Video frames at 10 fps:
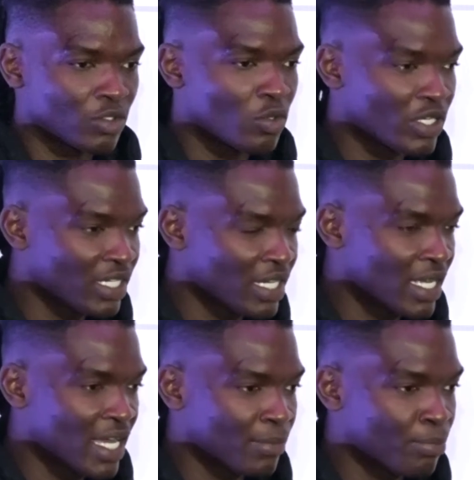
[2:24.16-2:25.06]
going,
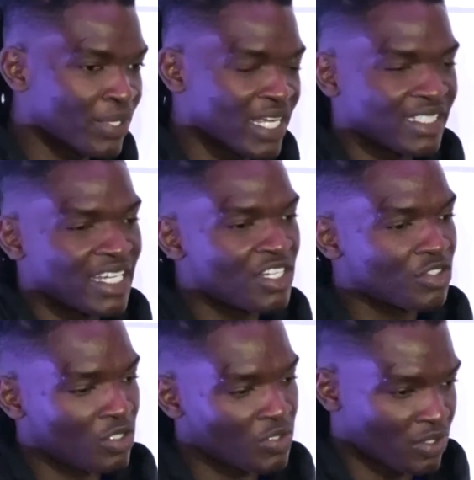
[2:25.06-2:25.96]
and pay
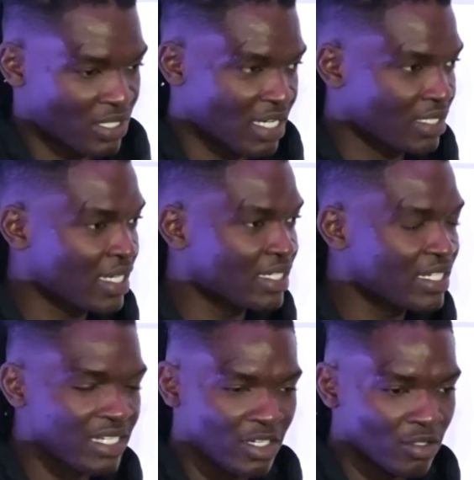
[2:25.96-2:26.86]
attention to that. And
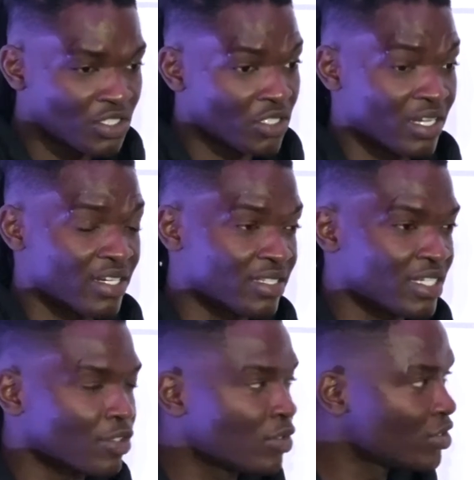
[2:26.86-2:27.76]
in a nutshell, that is
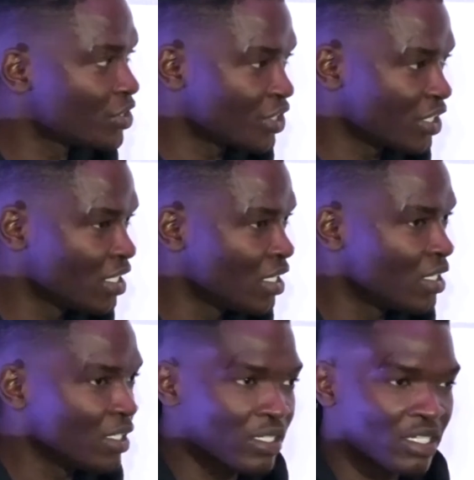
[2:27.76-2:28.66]
technology.
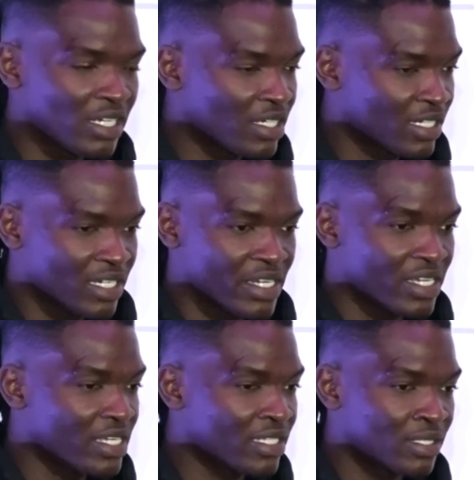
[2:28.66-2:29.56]

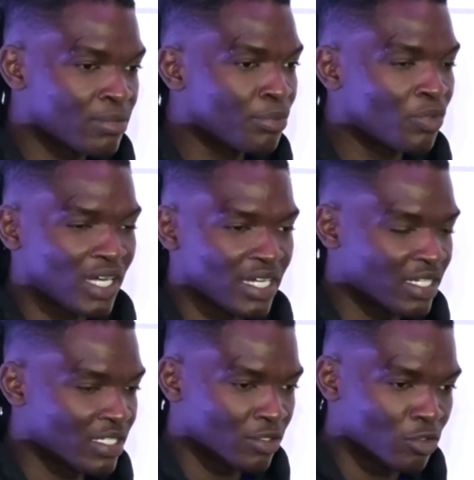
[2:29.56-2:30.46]
A simple hack
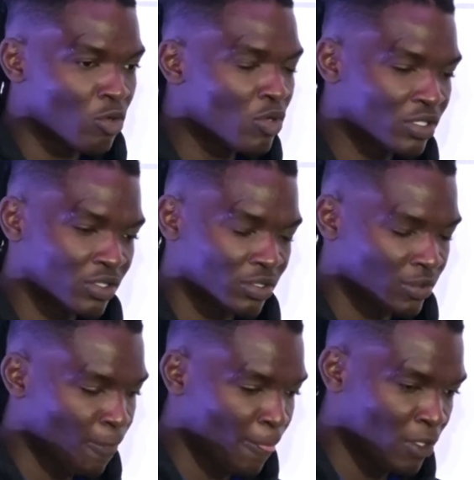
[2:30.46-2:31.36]
is go on
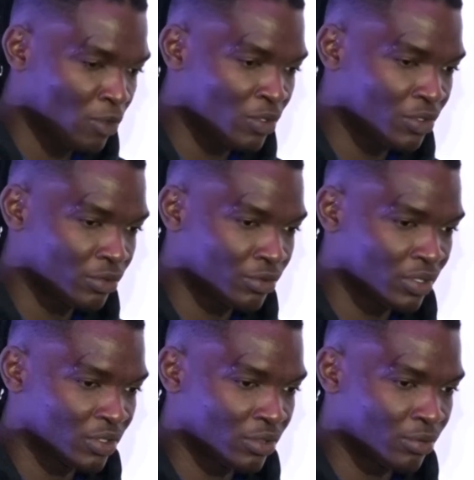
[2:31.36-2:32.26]

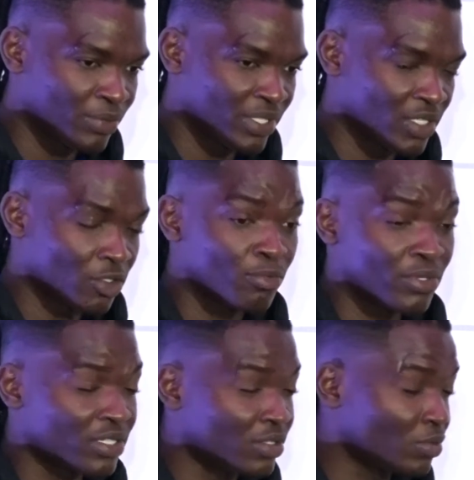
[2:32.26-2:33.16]
the biggest
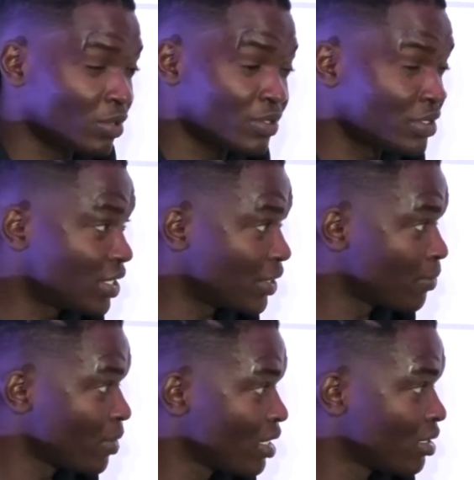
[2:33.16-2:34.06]
companies in the world today,
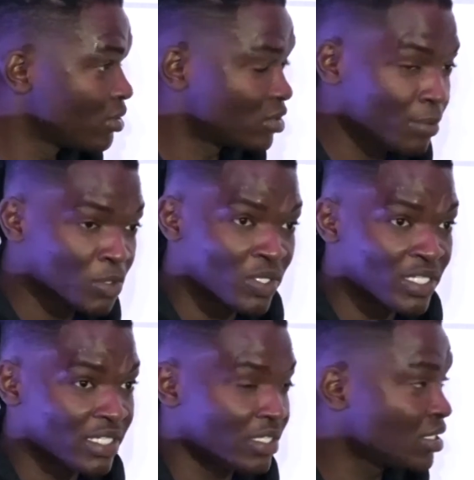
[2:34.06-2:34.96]
top
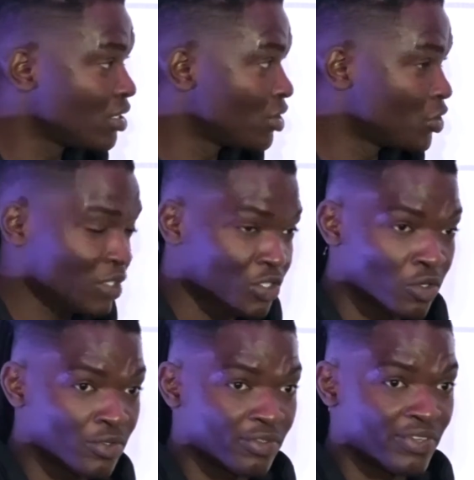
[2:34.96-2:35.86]
20. You are
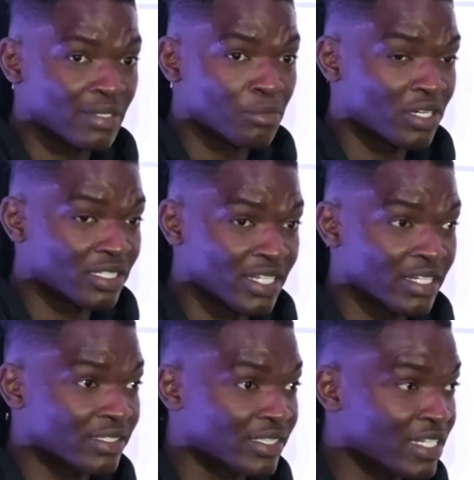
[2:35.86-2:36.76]
sure to find more than
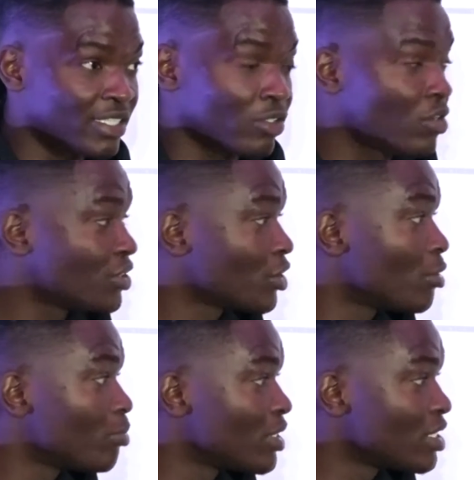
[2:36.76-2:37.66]
10 technology
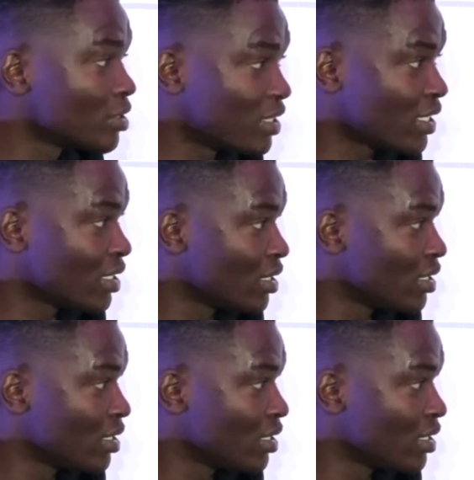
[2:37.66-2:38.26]
companies today,